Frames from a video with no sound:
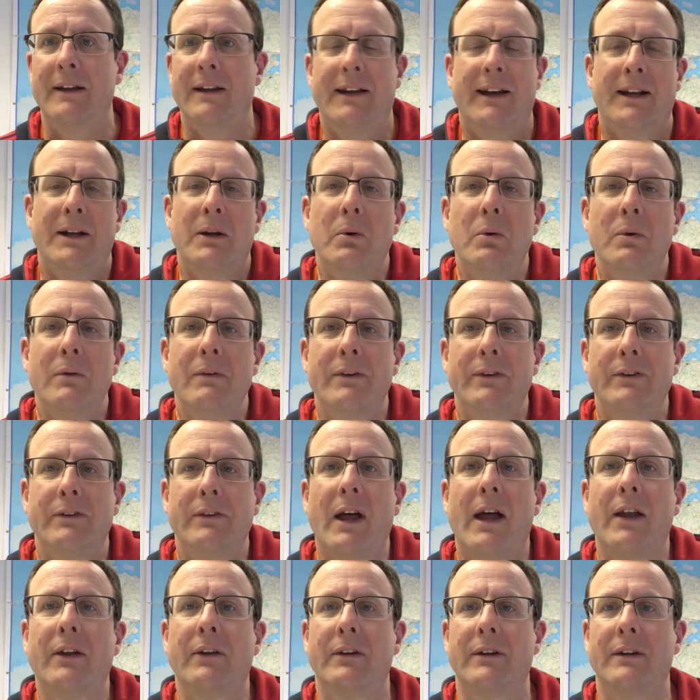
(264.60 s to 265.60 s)
and all of a
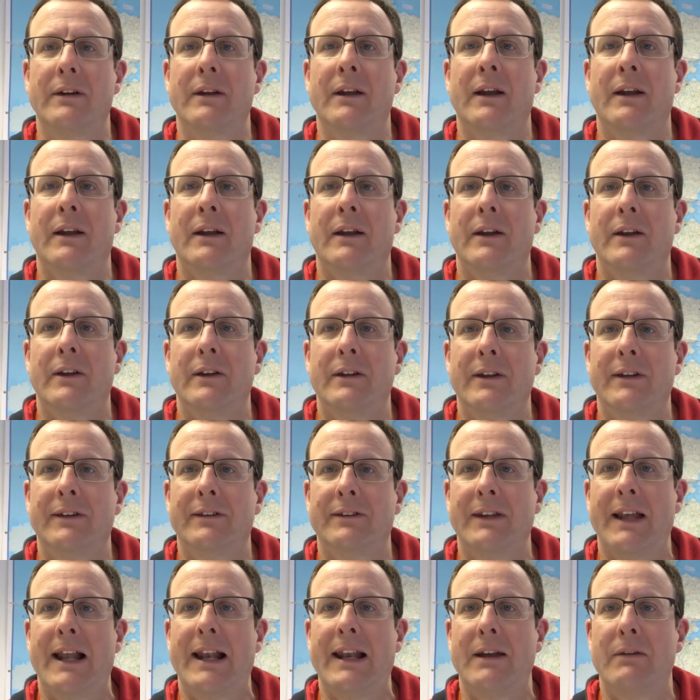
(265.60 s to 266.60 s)
sudden your
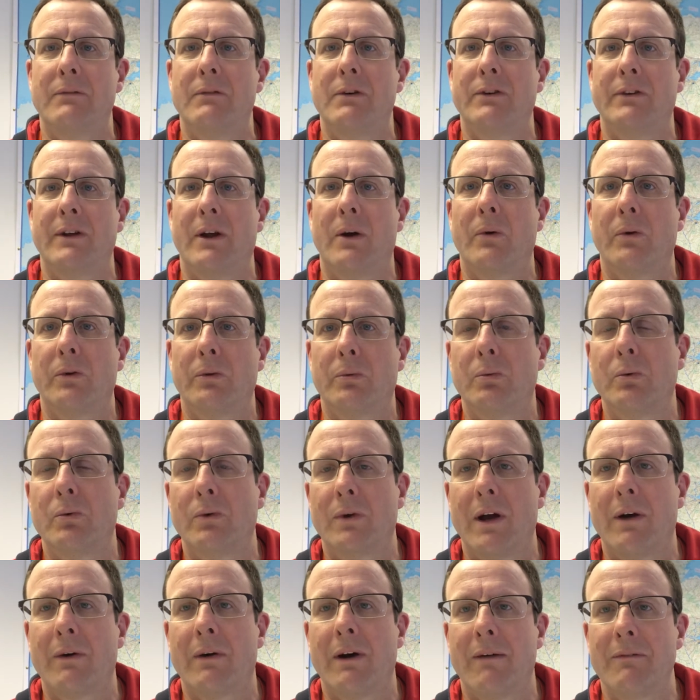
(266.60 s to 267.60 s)
selling results will
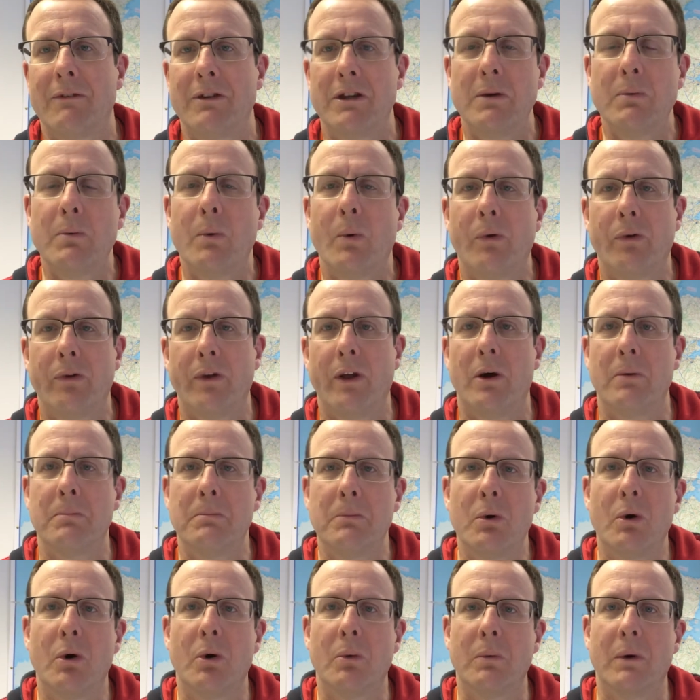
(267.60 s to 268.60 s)
go up. You will sell
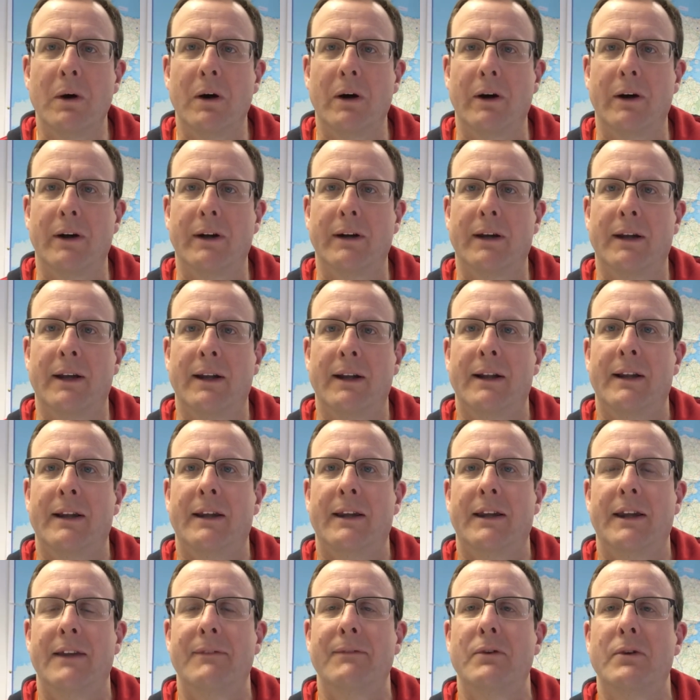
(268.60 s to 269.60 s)
more work
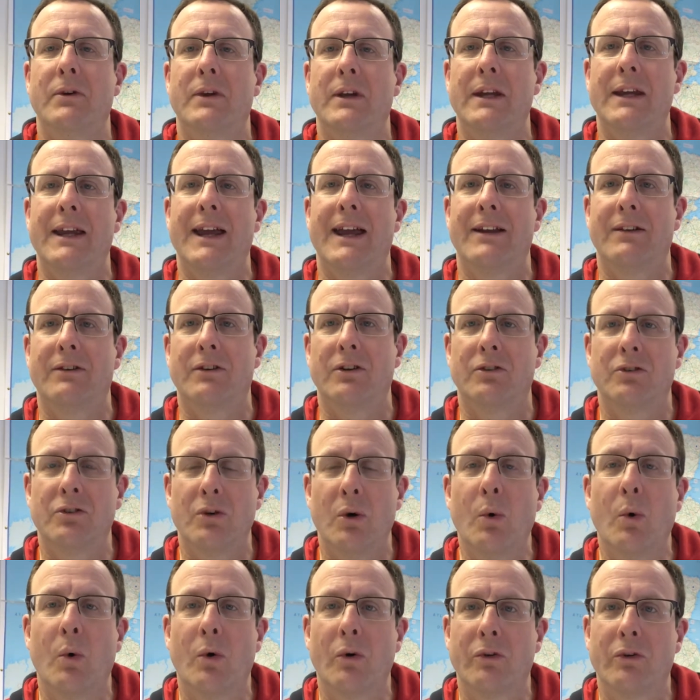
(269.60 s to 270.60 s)
if you can get to
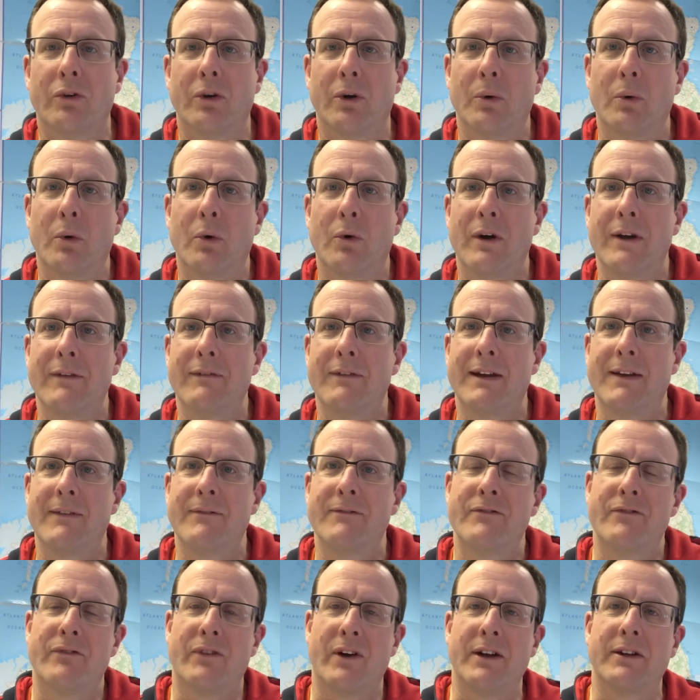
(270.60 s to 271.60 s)
talk to or even in
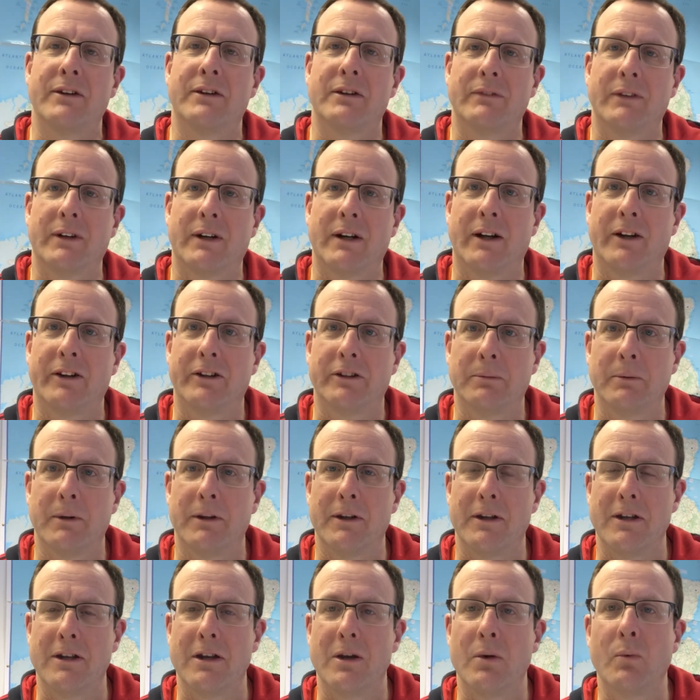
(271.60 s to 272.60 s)
front of a customer
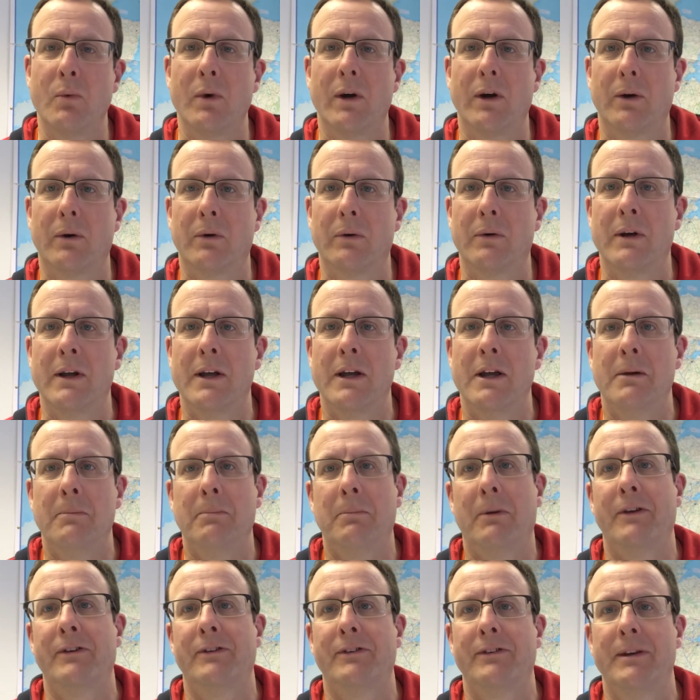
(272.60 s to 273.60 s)
than you will
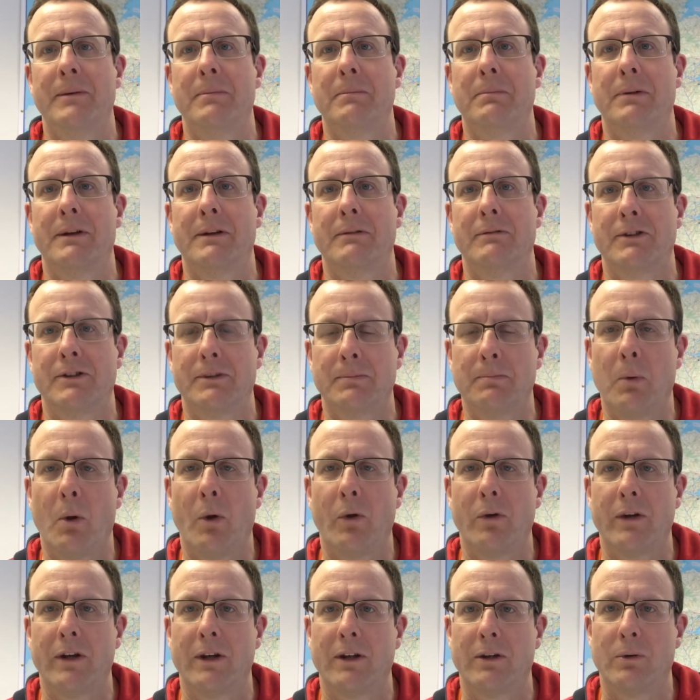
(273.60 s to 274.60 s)
by simply
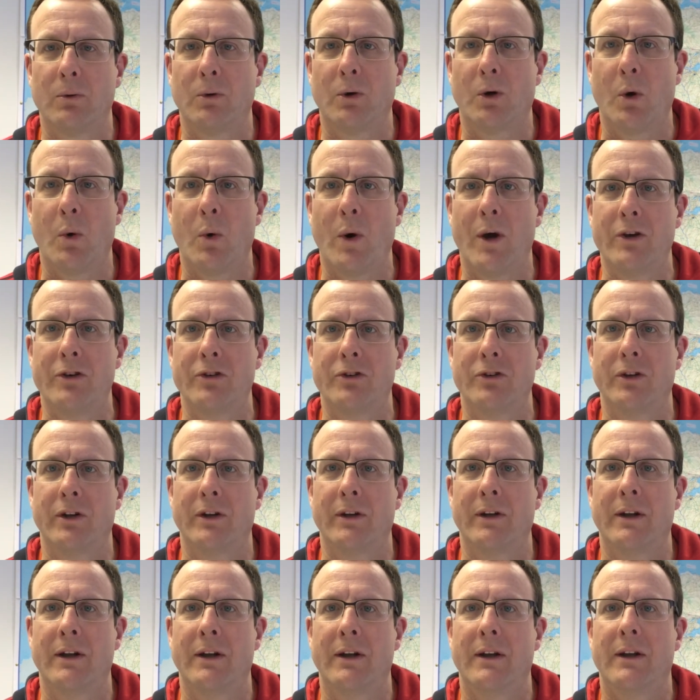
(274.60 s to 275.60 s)
responding to a question,
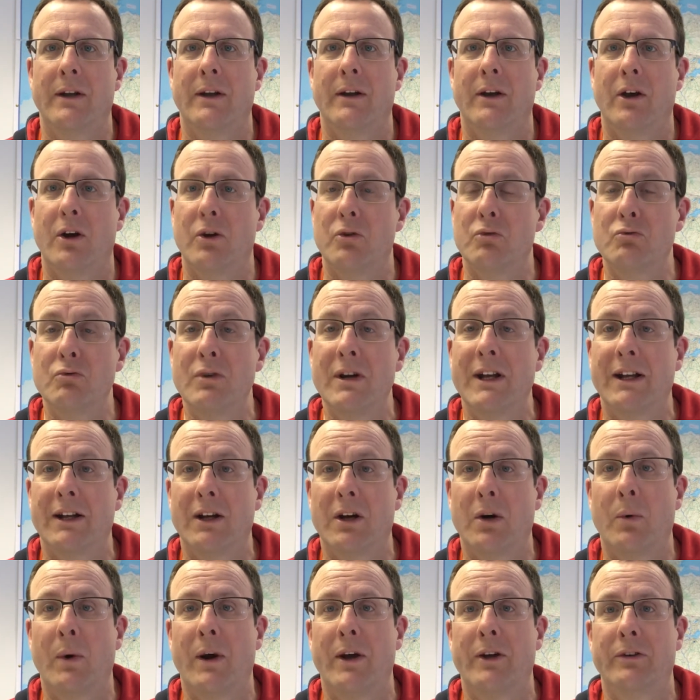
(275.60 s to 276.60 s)
a written
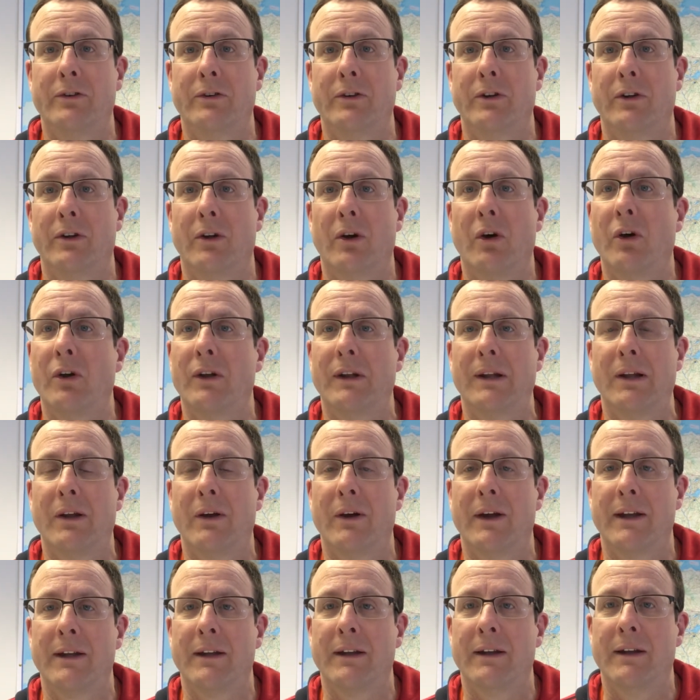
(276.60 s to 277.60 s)
question
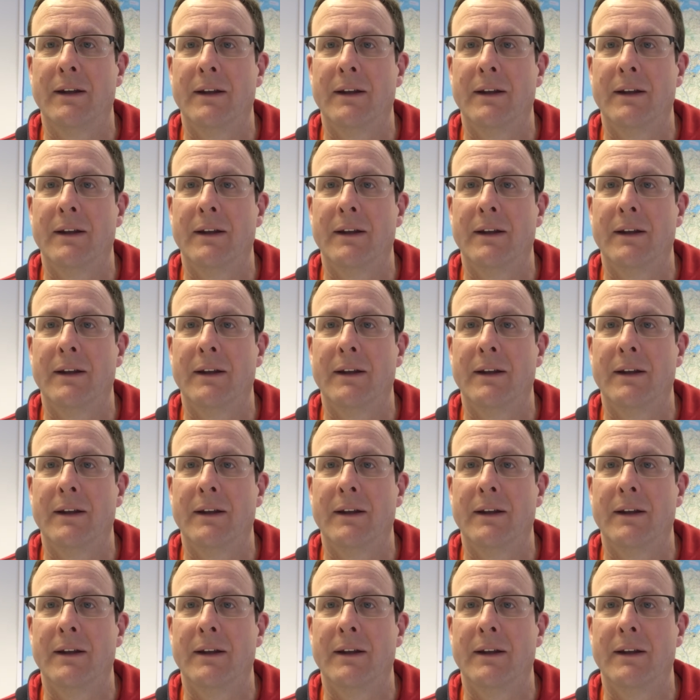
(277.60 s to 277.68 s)
online.